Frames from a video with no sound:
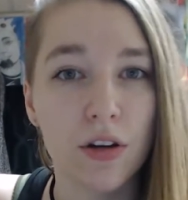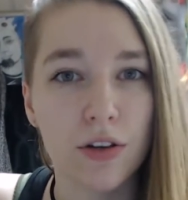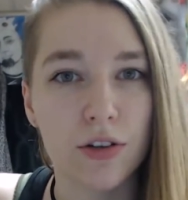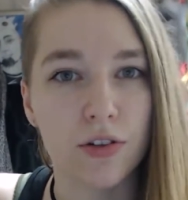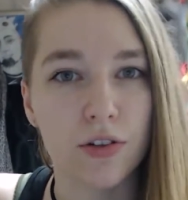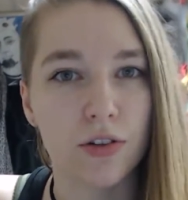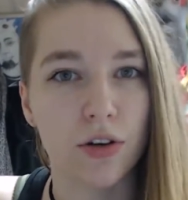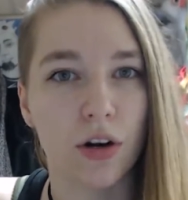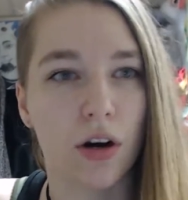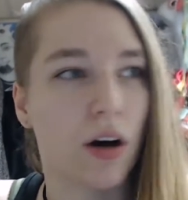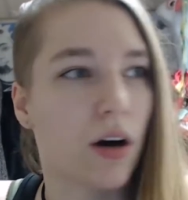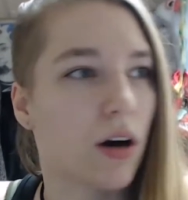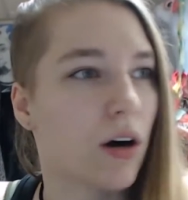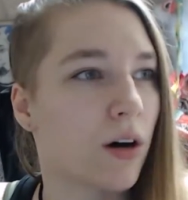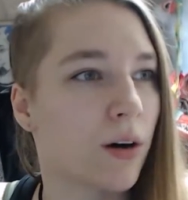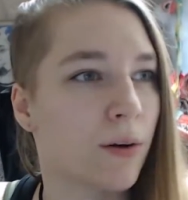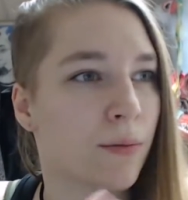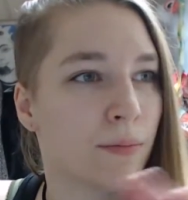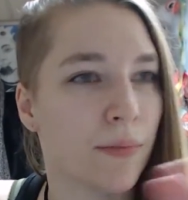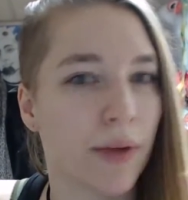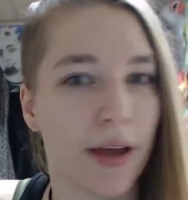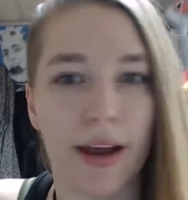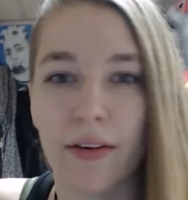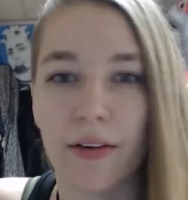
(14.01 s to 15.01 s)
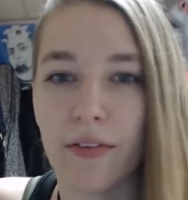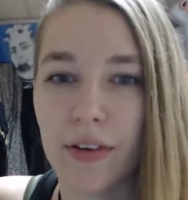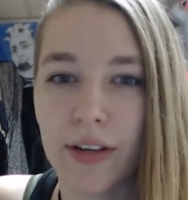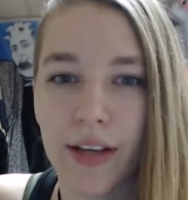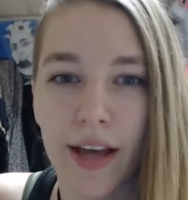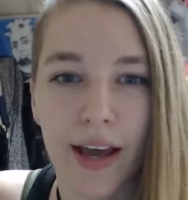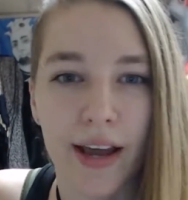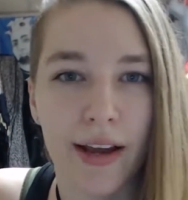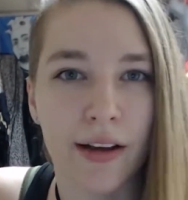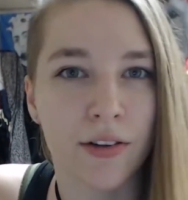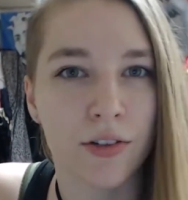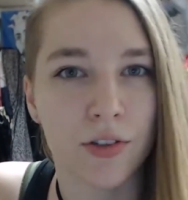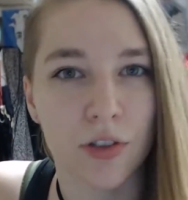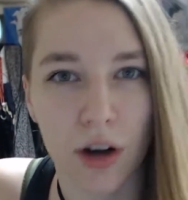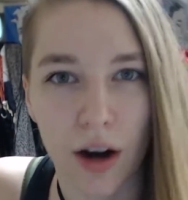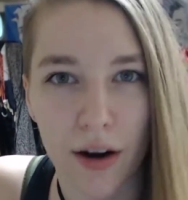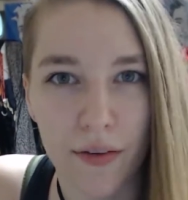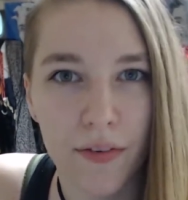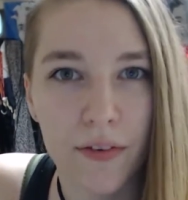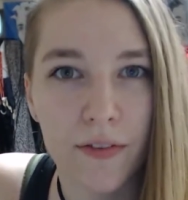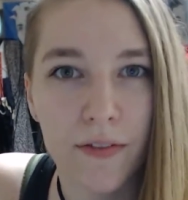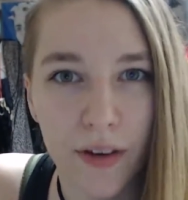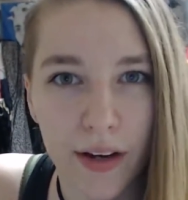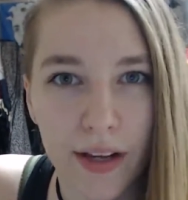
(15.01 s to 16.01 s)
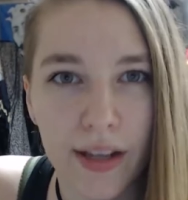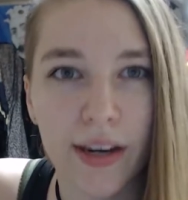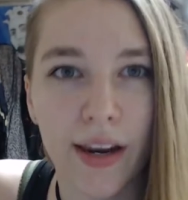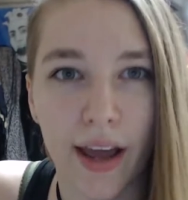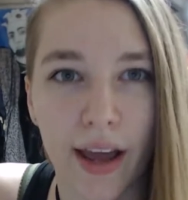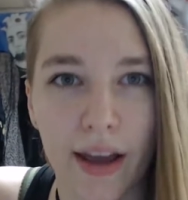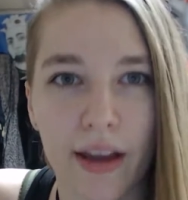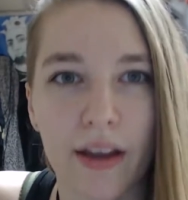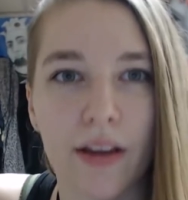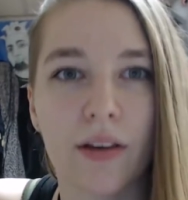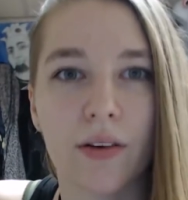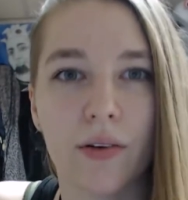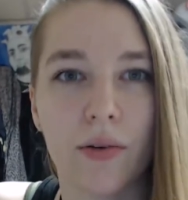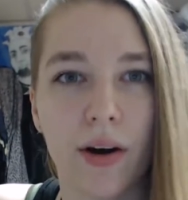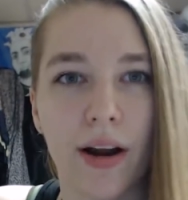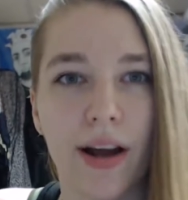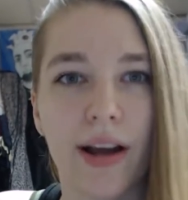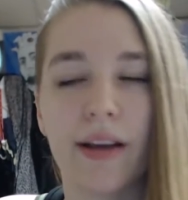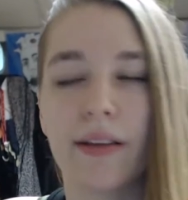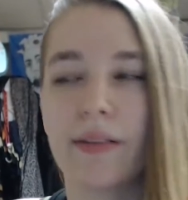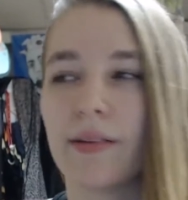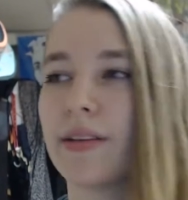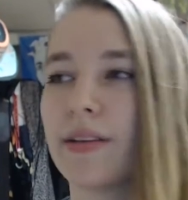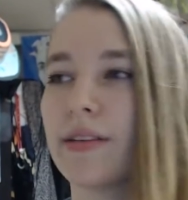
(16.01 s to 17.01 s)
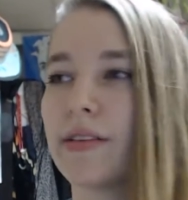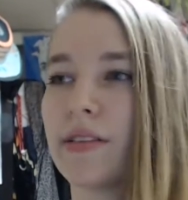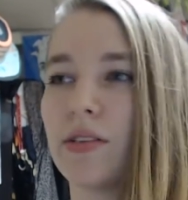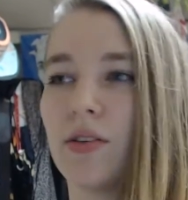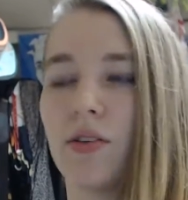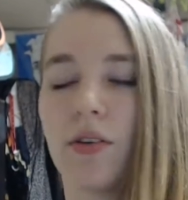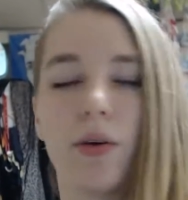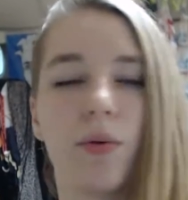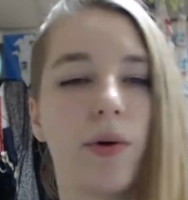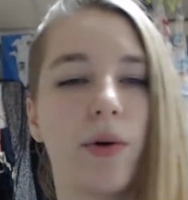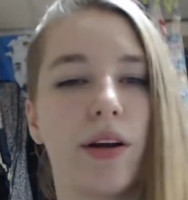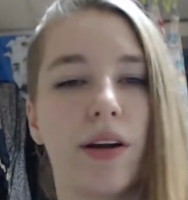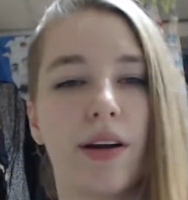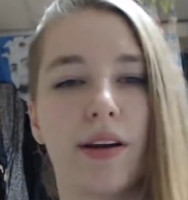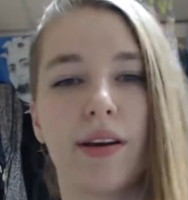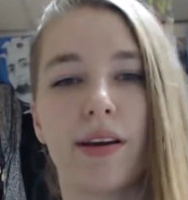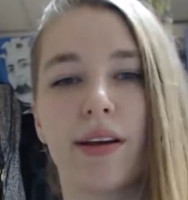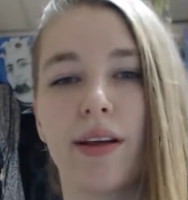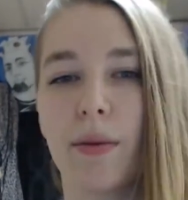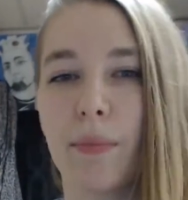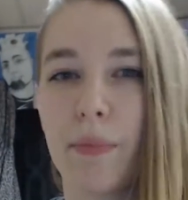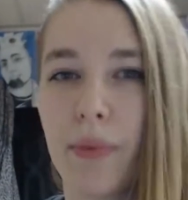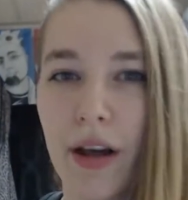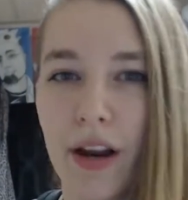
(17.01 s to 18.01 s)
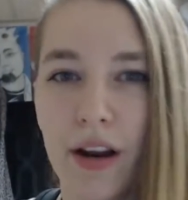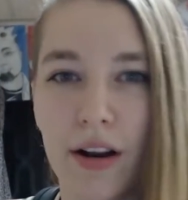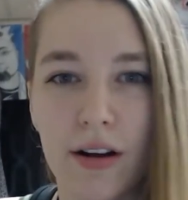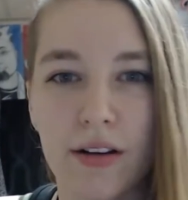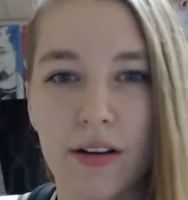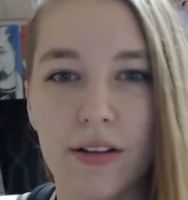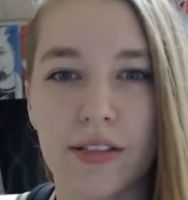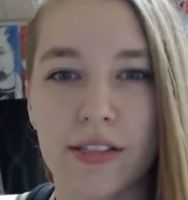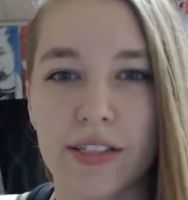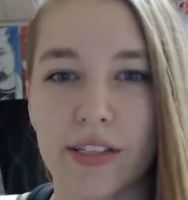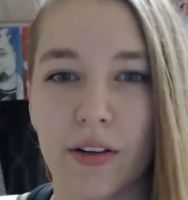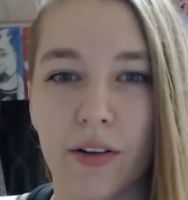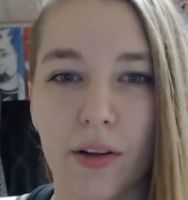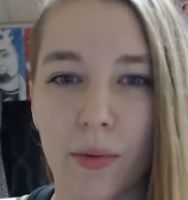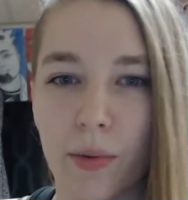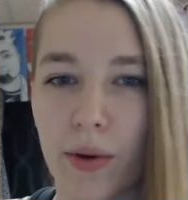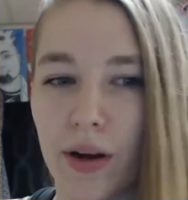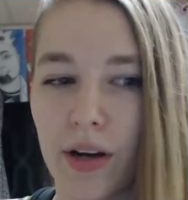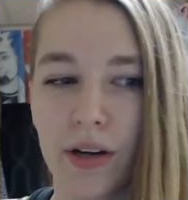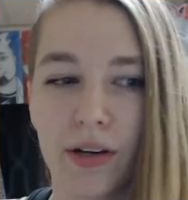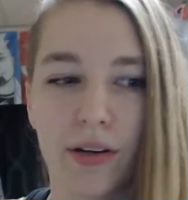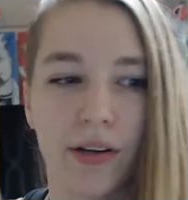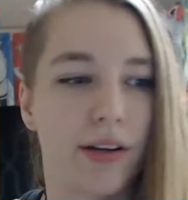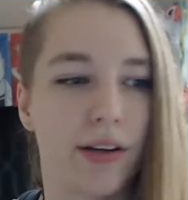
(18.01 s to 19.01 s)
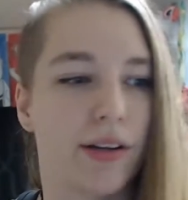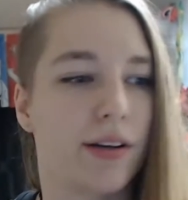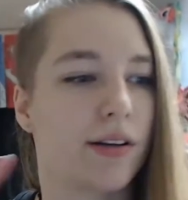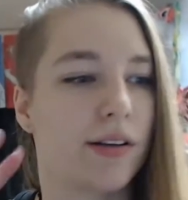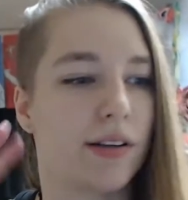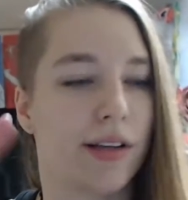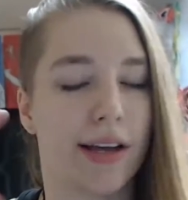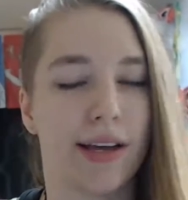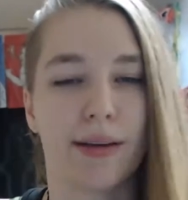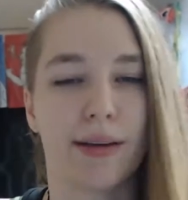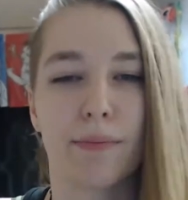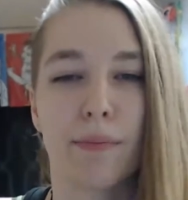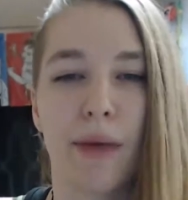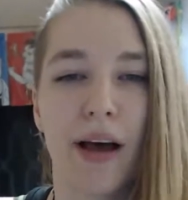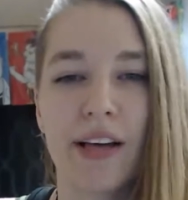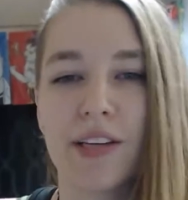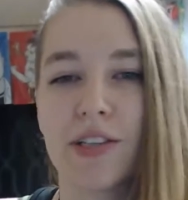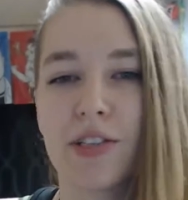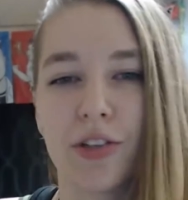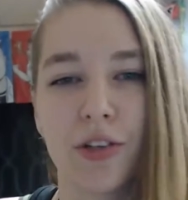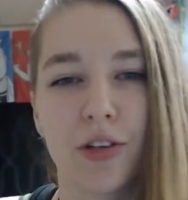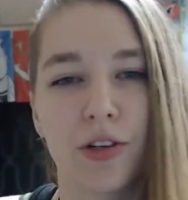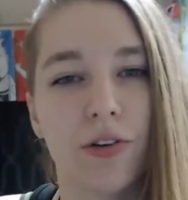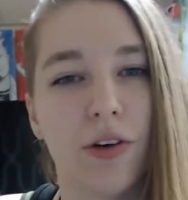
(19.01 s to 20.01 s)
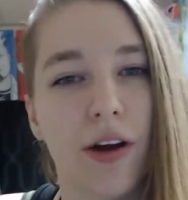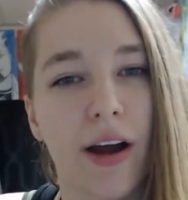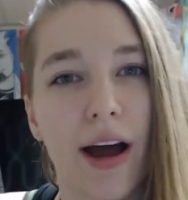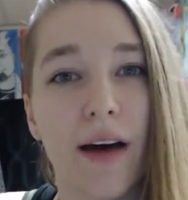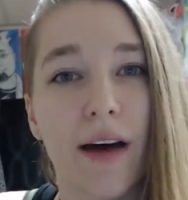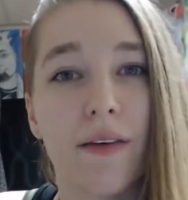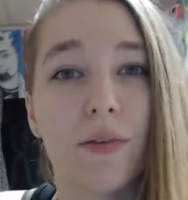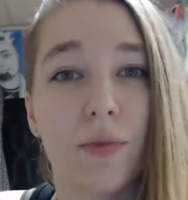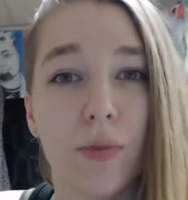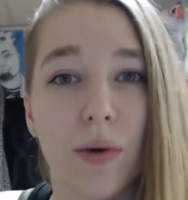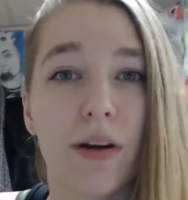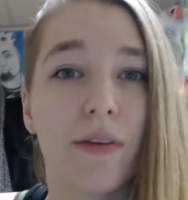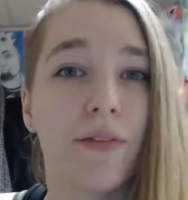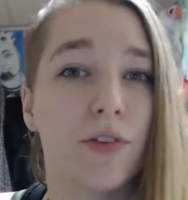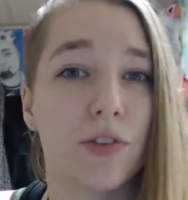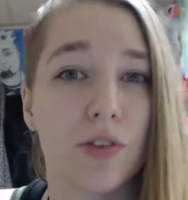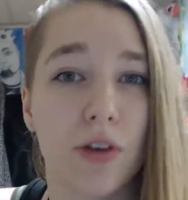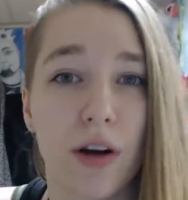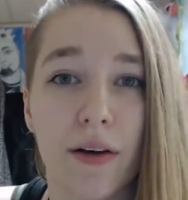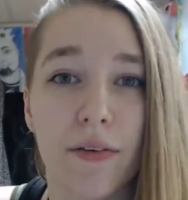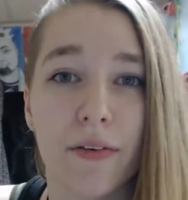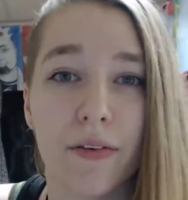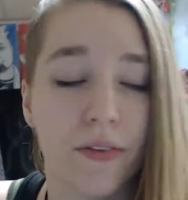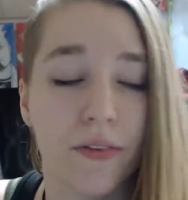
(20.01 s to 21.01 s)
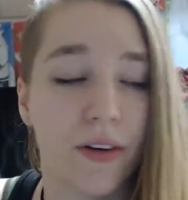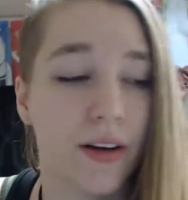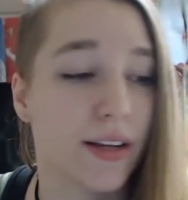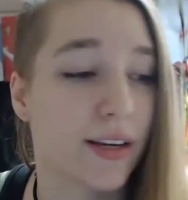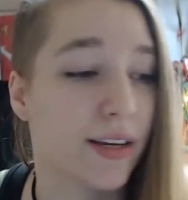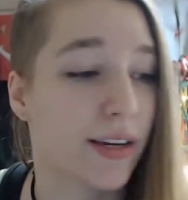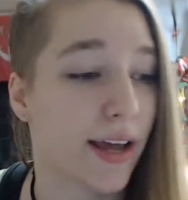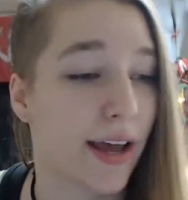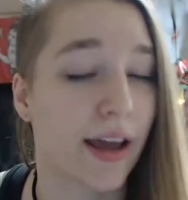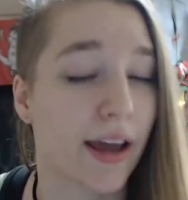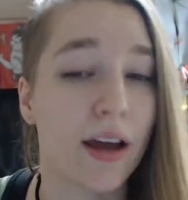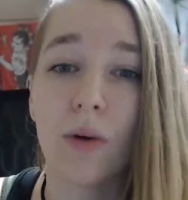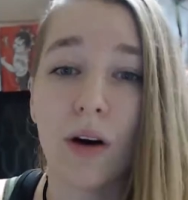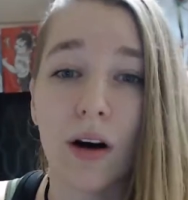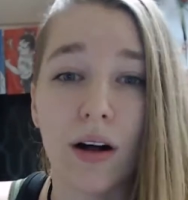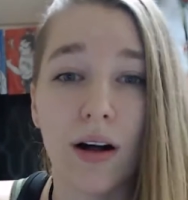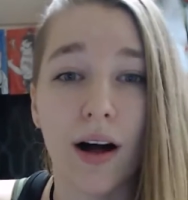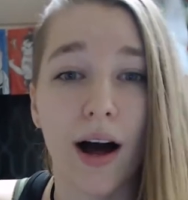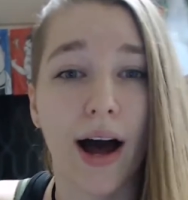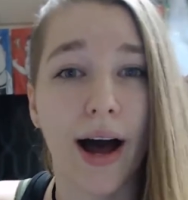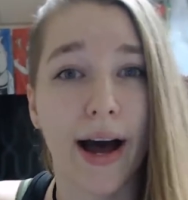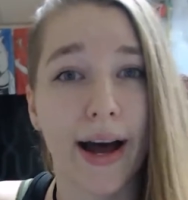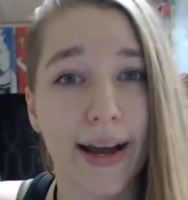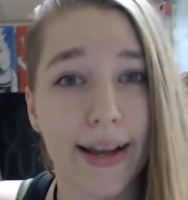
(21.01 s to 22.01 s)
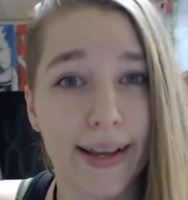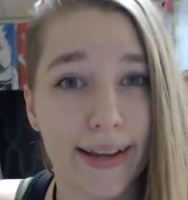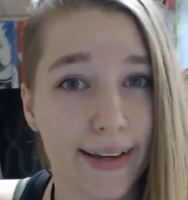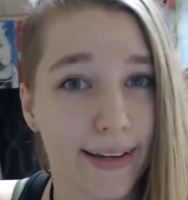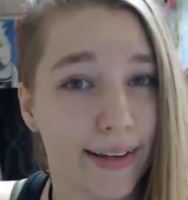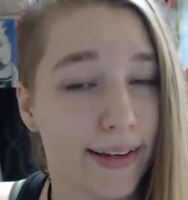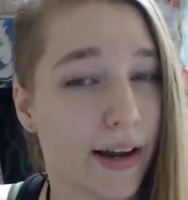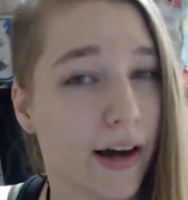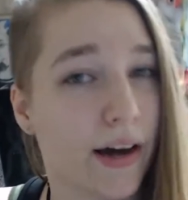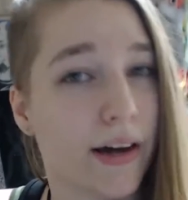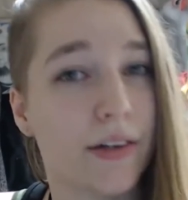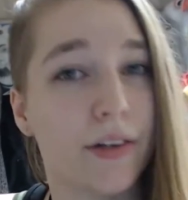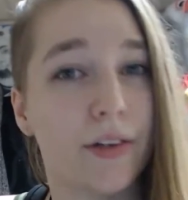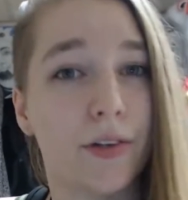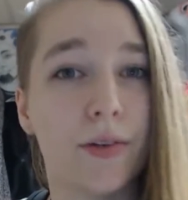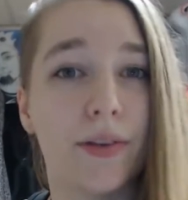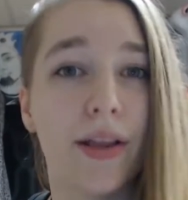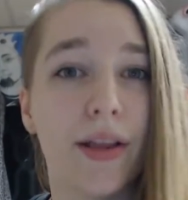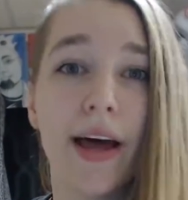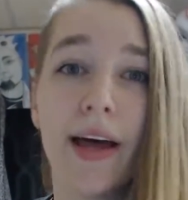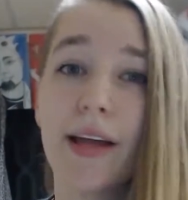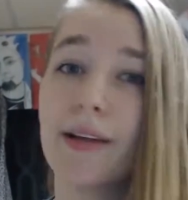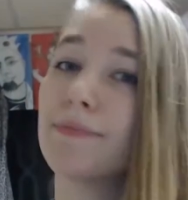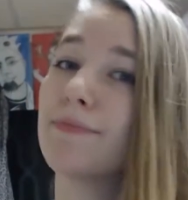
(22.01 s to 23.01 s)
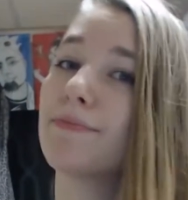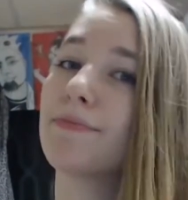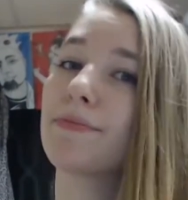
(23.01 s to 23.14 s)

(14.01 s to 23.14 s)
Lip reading: draw every day, draw every fucking day, right? That's the only way you're gonna get better. It's the only way you're gonna like master your craft, whatever, draw every fucking day. Well, I cannot do that.